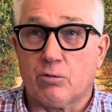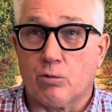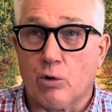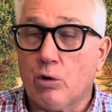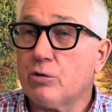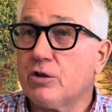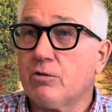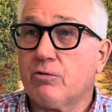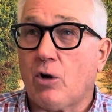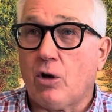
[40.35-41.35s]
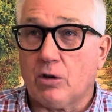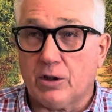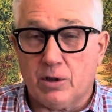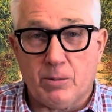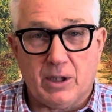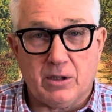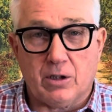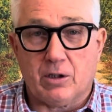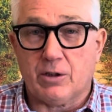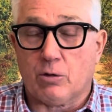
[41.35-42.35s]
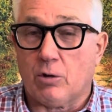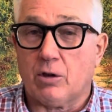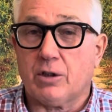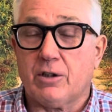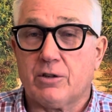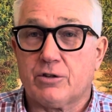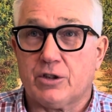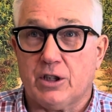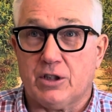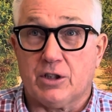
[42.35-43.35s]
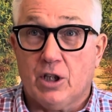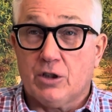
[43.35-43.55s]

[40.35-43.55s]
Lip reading: rose and fallen depending on the quality of their seeds.